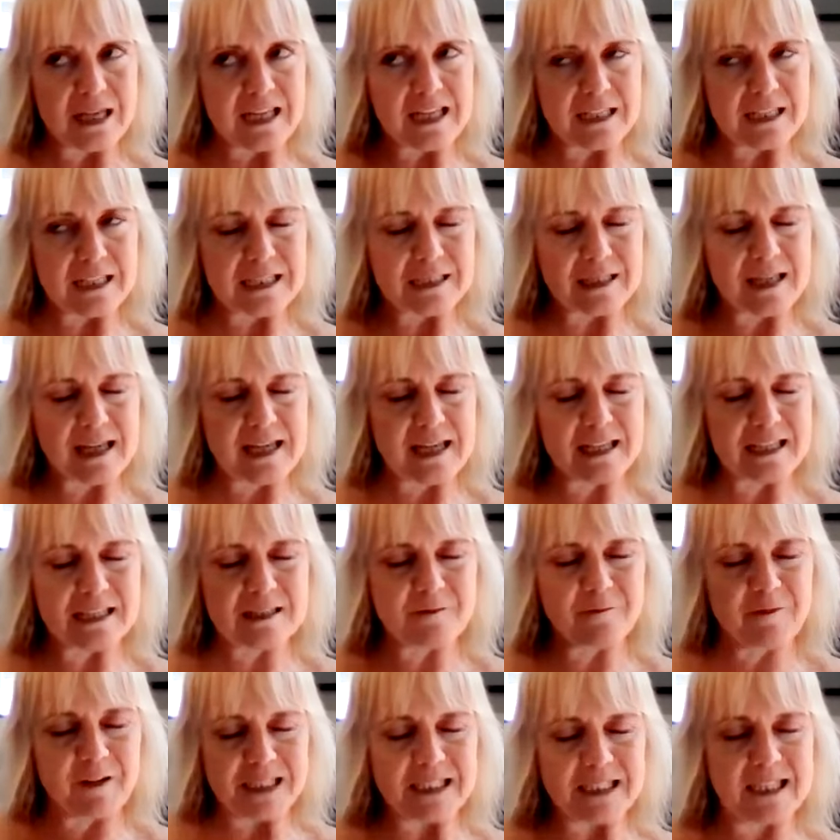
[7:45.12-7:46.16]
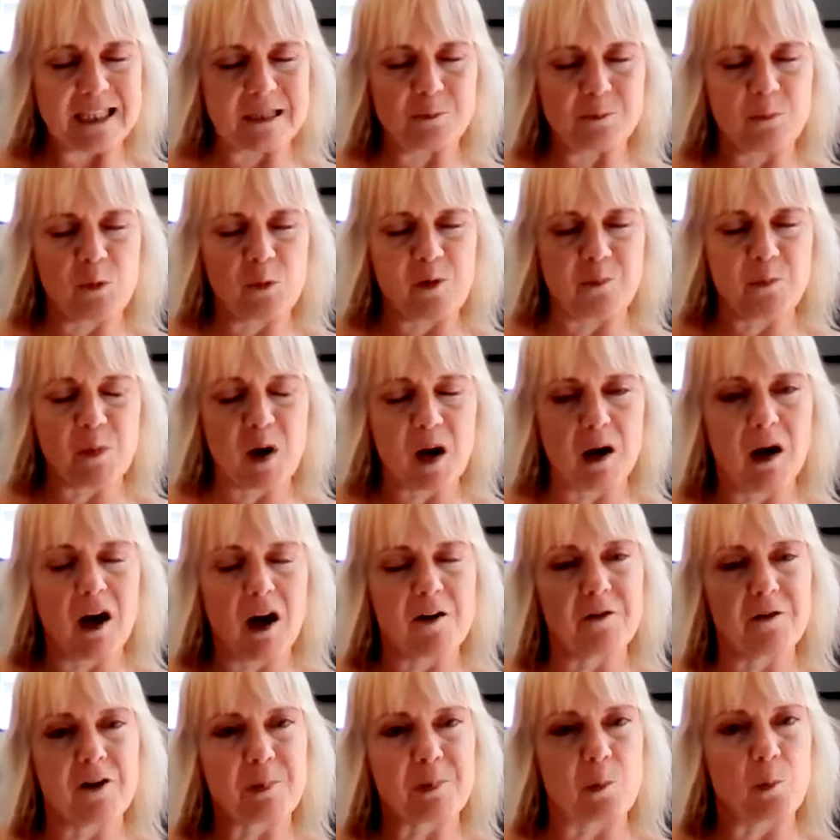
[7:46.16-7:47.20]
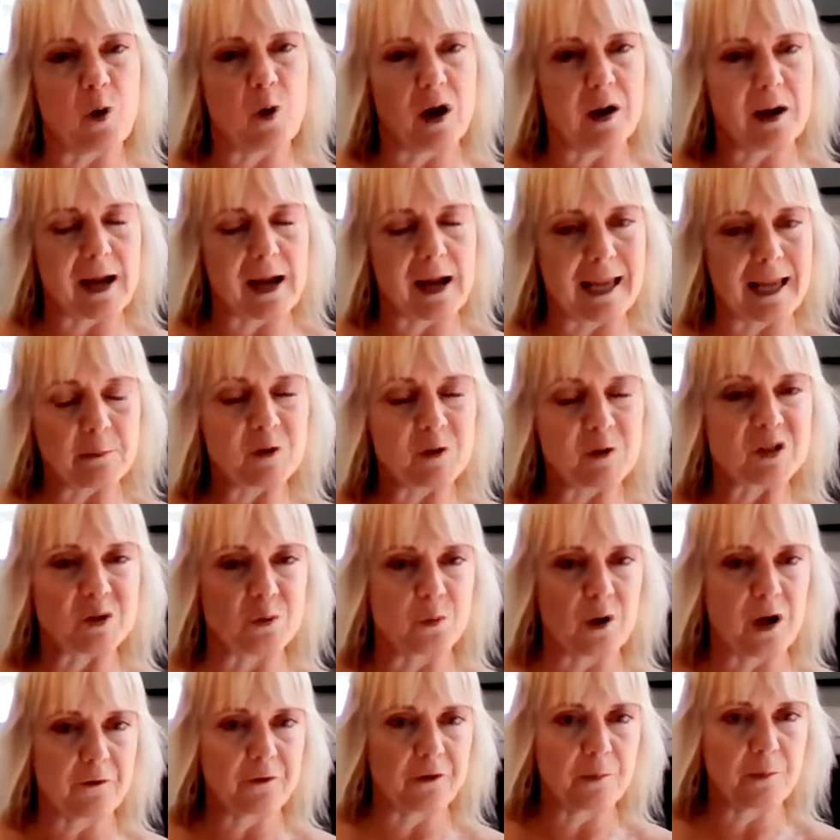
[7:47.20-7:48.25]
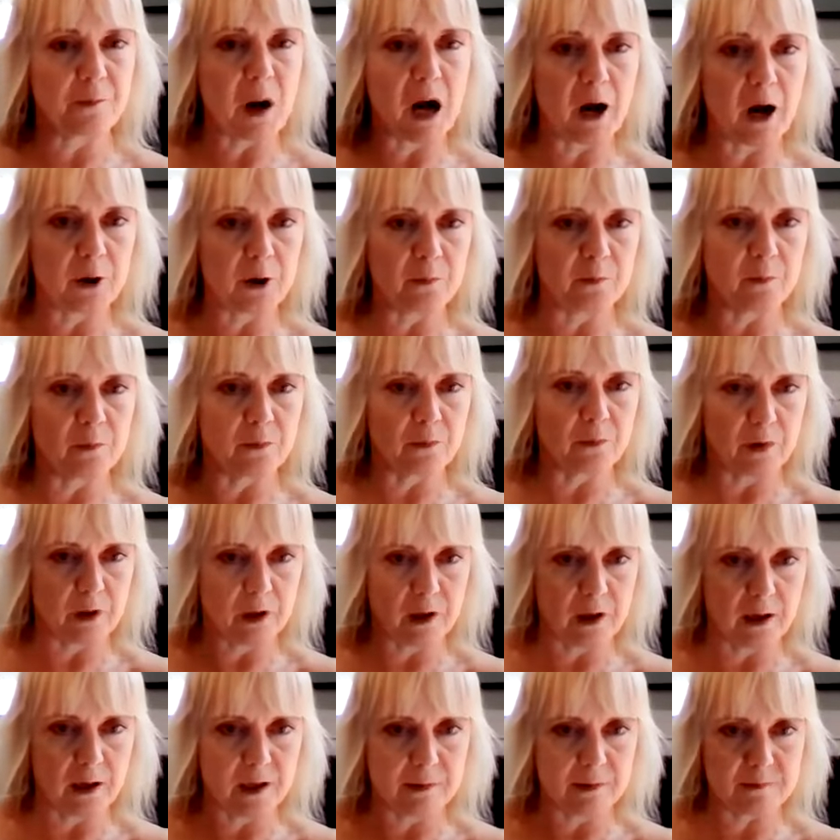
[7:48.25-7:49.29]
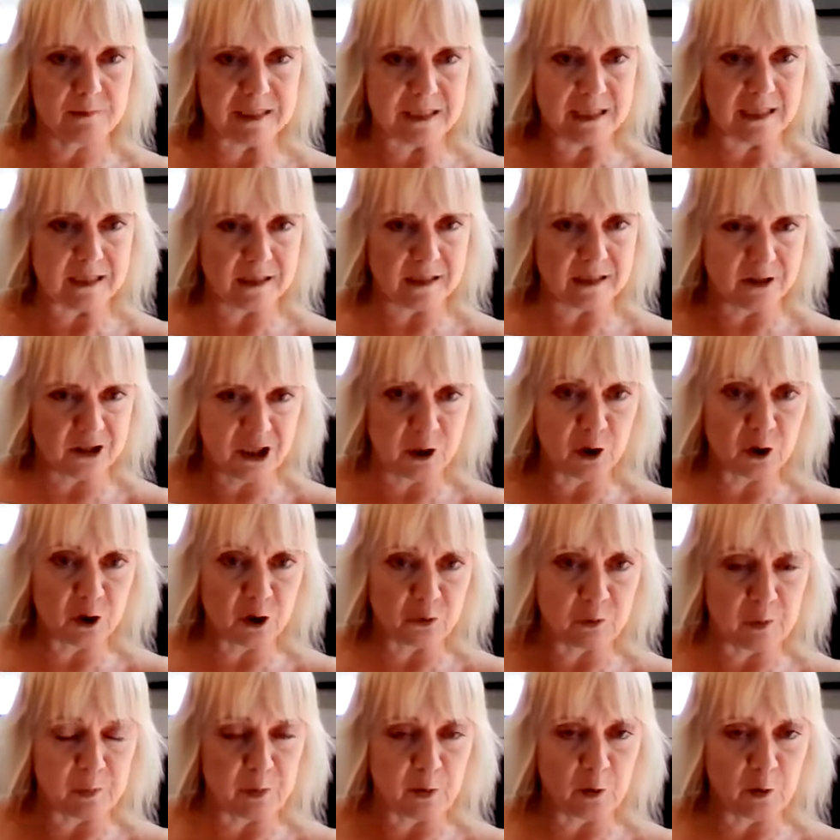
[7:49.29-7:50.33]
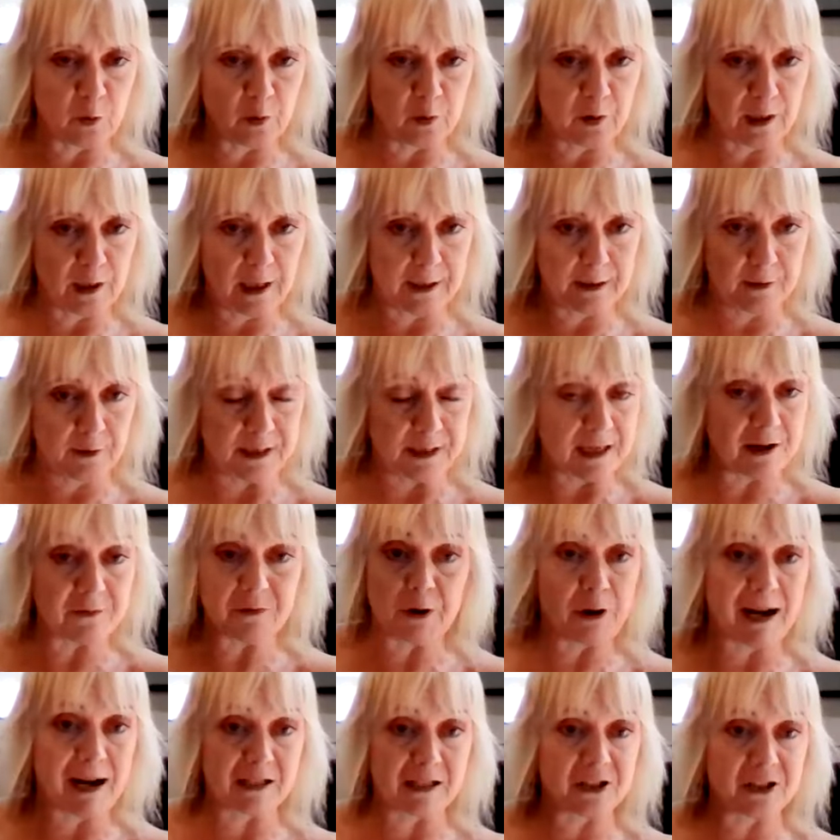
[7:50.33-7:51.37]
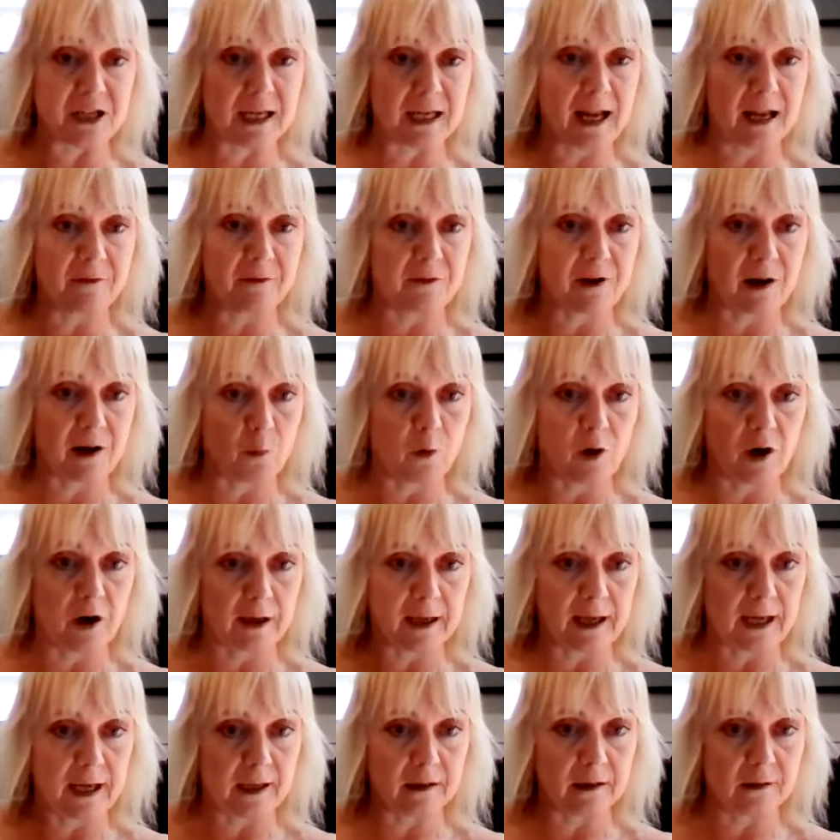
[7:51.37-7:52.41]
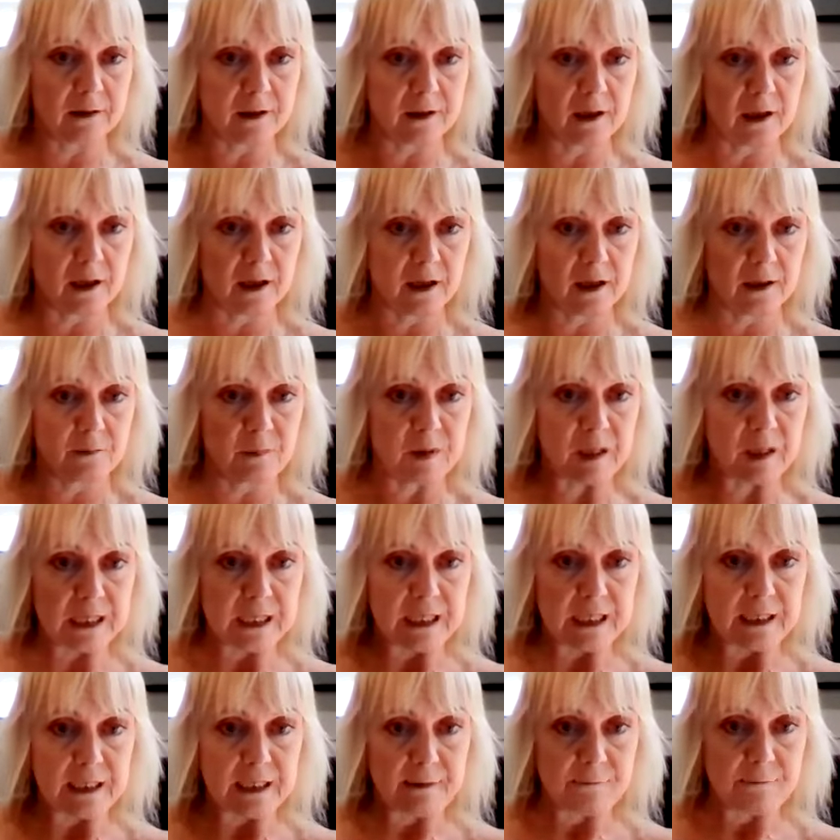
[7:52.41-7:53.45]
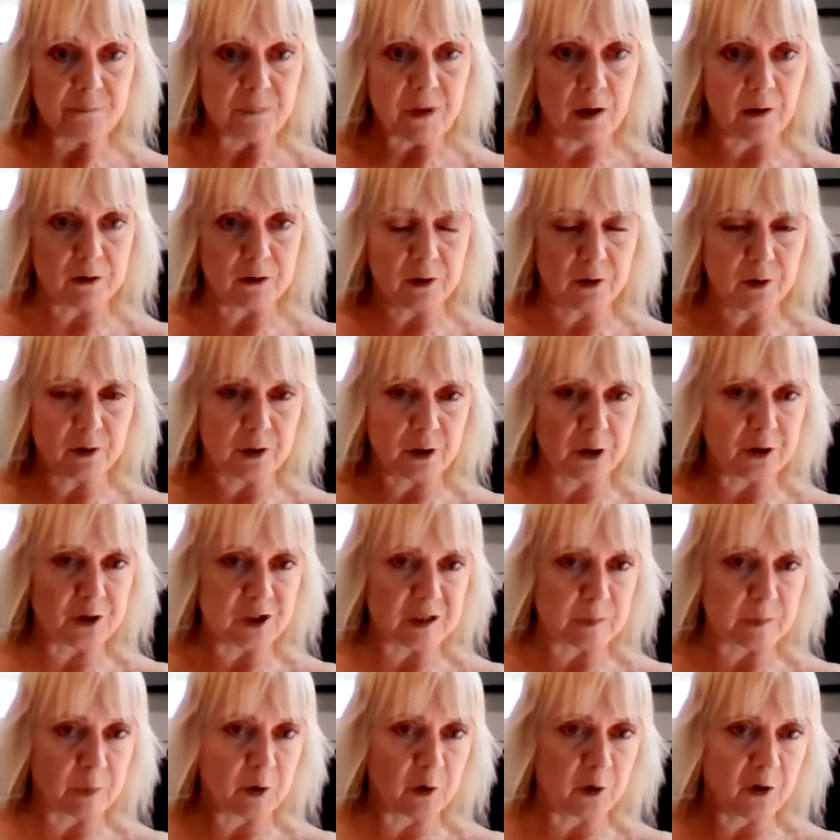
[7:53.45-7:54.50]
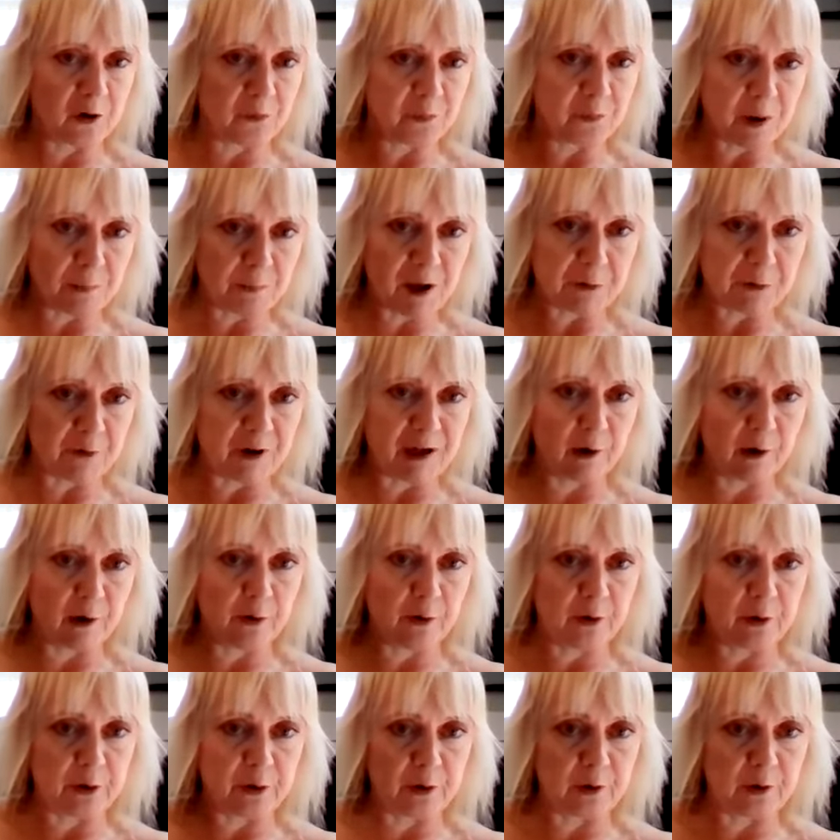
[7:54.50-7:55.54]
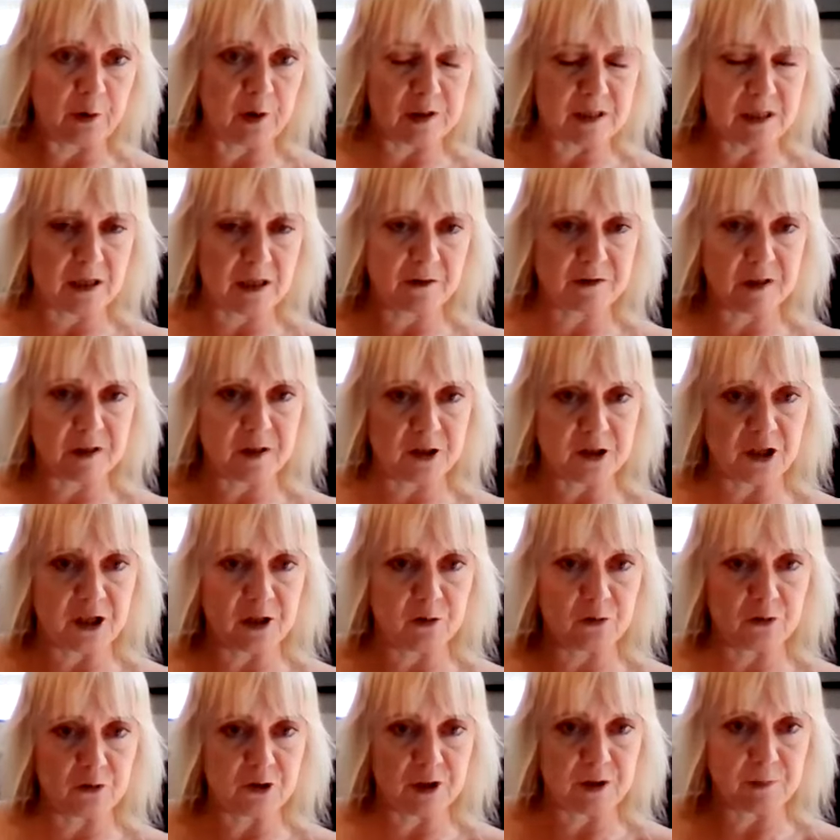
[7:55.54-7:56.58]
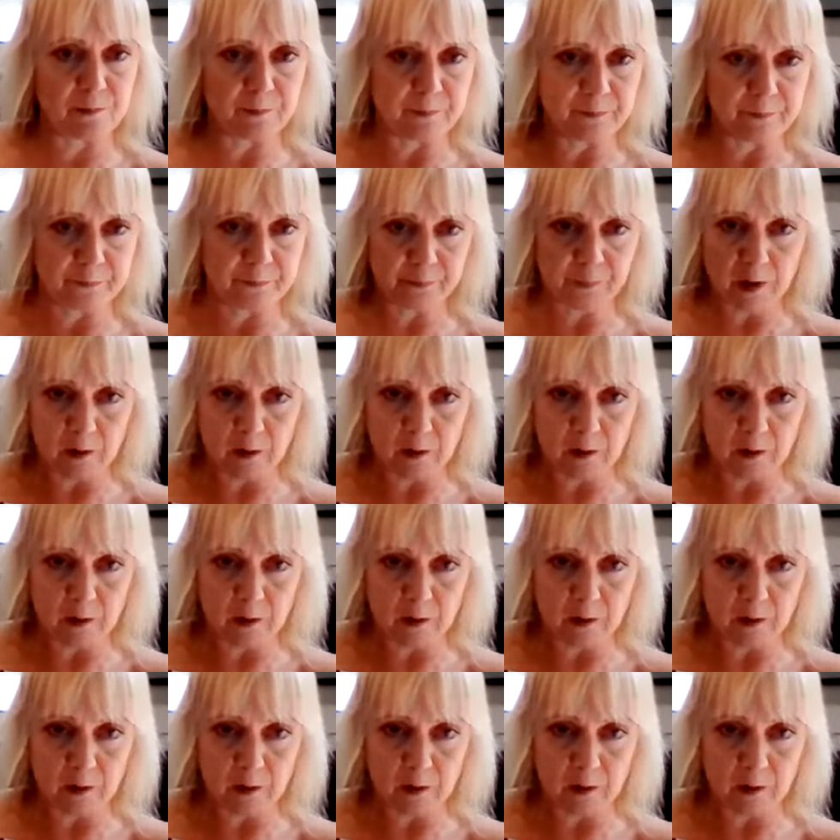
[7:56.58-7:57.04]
it's fitted with my life. I've been able to work from home since the children were born, and I never actually gave up working. I've got good support of my mother-in-law, who looks after the children